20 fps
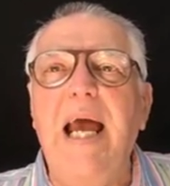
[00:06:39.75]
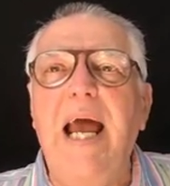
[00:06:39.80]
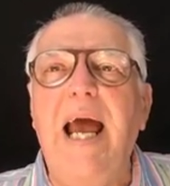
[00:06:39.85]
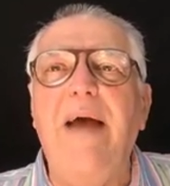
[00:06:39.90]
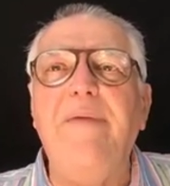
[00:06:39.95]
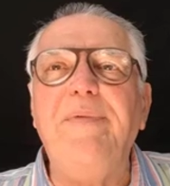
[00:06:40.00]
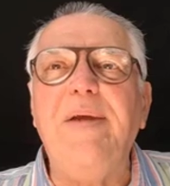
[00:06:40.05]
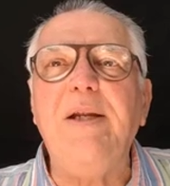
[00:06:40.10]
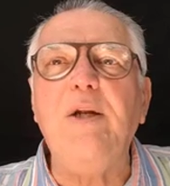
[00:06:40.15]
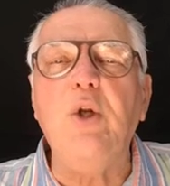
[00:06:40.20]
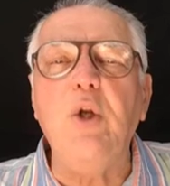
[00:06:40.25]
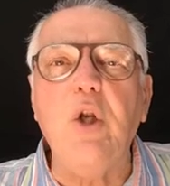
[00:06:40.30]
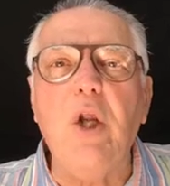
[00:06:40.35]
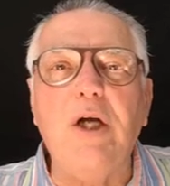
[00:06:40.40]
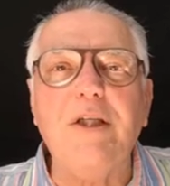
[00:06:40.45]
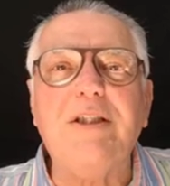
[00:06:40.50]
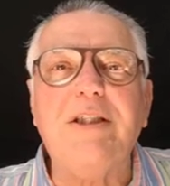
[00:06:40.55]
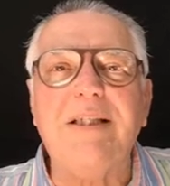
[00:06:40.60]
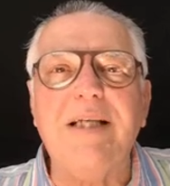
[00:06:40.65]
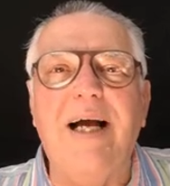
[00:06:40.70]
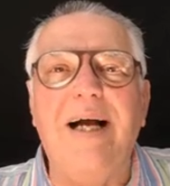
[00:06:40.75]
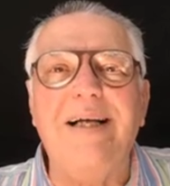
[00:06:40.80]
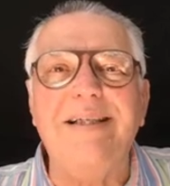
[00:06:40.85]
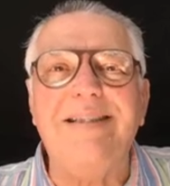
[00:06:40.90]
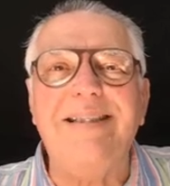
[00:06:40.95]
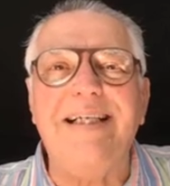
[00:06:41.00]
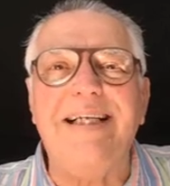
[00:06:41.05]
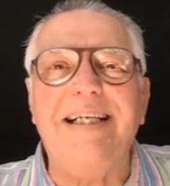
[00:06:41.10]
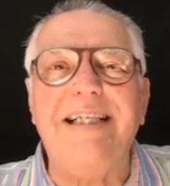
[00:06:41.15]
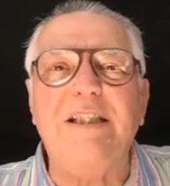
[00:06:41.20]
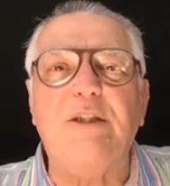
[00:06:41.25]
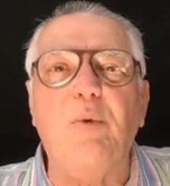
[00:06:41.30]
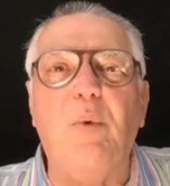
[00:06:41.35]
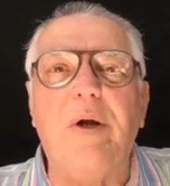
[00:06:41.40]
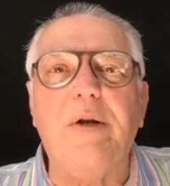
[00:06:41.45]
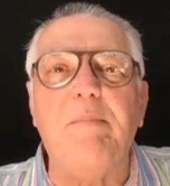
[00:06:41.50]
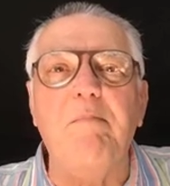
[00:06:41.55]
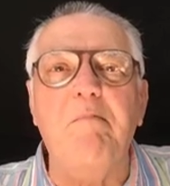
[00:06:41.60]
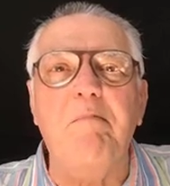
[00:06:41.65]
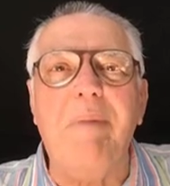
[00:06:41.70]
And then lot sizing is
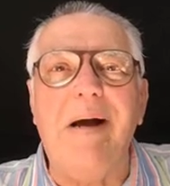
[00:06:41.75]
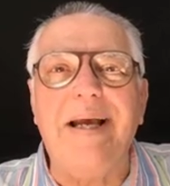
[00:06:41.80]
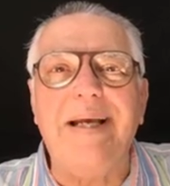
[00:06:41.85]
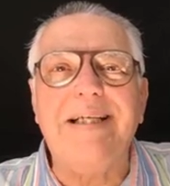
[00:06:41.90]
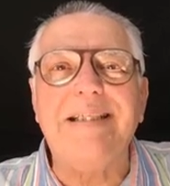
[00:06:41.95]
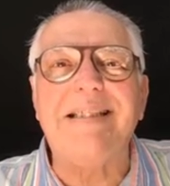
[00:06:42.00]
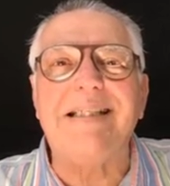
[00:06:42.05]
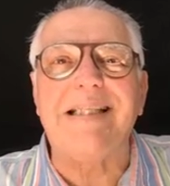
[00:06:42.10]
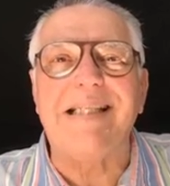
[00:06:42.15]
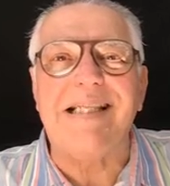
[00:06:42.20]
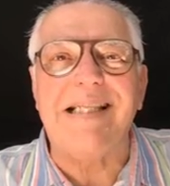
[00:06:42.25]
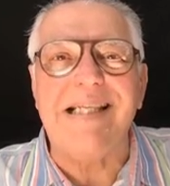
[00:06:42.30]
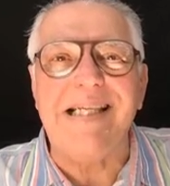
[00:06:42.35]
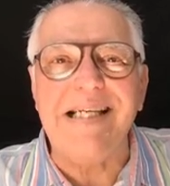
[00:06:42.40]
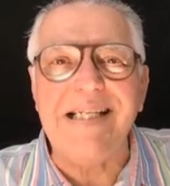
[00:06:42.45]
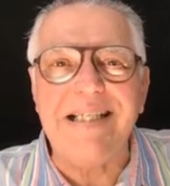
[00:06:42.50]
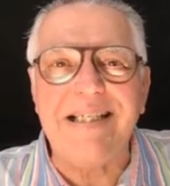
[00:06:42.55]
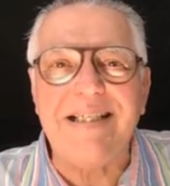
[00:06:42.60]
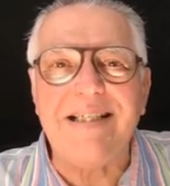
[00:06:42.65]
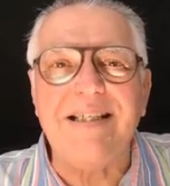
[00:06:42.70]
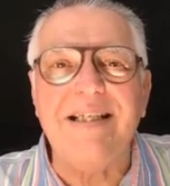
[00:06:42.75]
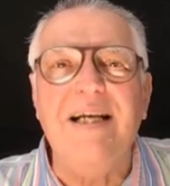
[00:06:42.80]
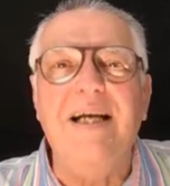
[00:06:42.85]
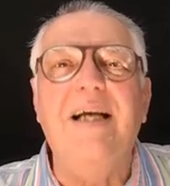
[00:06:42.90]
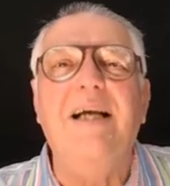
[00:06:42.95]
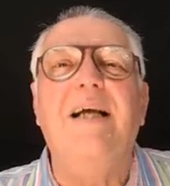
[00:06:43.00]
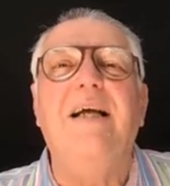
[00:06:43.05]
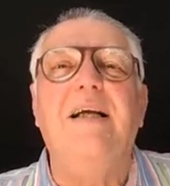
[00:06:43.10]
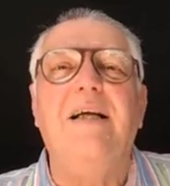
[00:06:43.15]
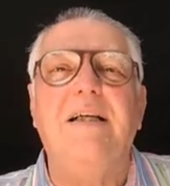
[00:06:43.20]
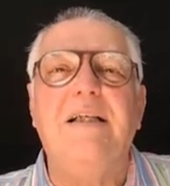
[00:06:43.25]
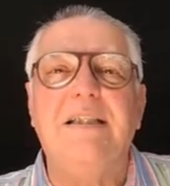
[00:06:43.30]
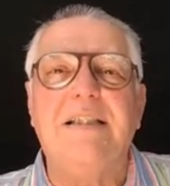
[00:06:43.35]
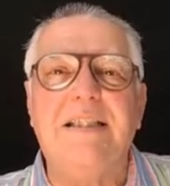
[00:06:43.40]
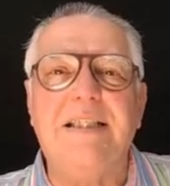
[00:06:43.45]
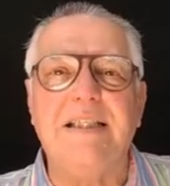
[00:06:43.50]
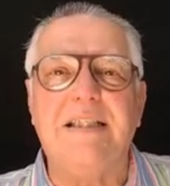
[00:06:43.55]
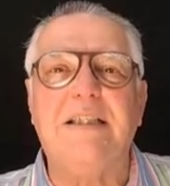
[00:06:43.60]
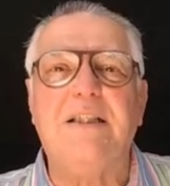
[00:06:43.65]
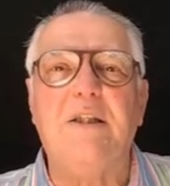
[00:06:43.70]
what makes this
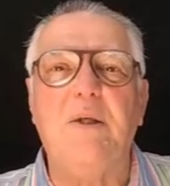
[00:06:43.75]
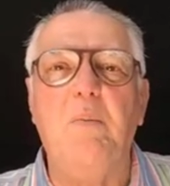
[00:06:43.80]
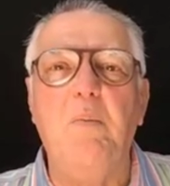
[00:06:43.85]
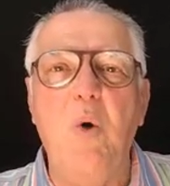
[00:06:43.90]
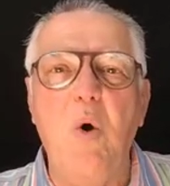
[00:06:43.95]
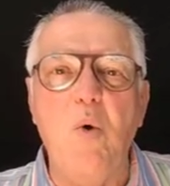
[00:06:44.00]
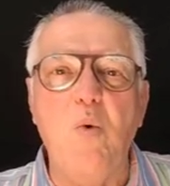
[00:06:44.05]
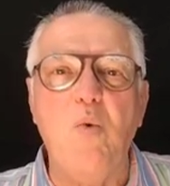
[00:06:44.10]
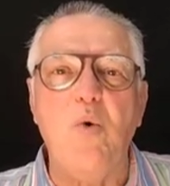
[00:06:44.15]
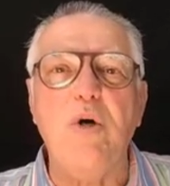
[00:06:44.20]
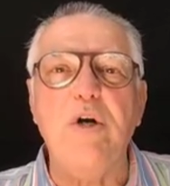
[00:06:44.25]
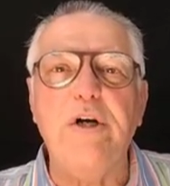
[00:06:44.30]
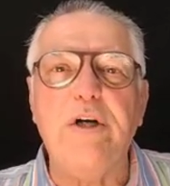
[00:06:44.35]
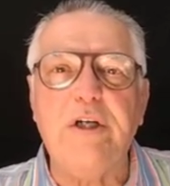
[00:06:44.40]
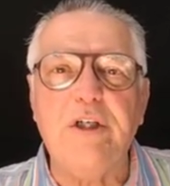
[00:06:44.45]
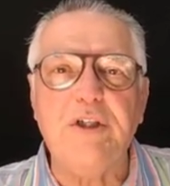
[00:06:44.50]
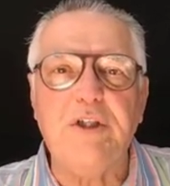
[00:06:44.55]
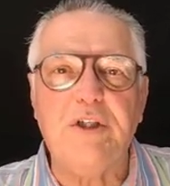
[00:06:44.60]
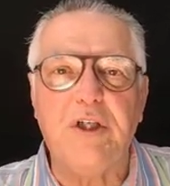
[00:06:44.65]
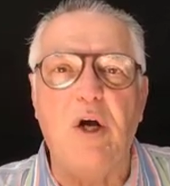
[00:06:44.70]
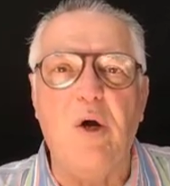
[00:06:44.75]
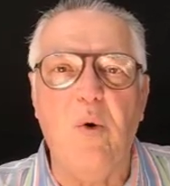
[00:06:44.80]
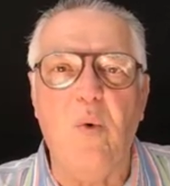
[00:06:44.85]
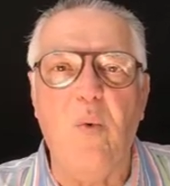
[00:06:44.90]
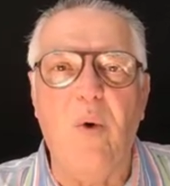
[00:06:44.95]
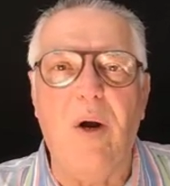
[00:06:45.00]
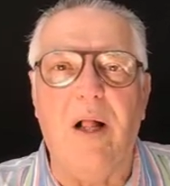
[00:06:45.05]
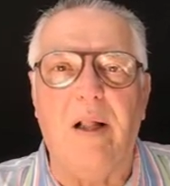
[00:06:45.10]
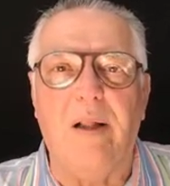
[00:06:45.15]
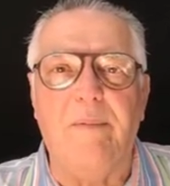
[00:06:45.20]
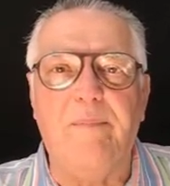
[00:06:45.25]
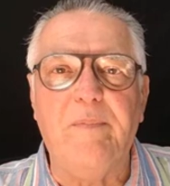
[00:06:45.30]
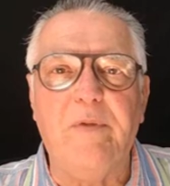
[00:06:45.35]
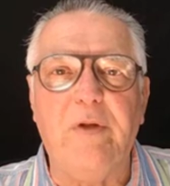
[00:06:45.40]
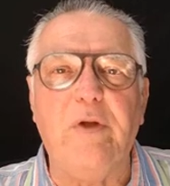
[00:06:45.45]
system work so well.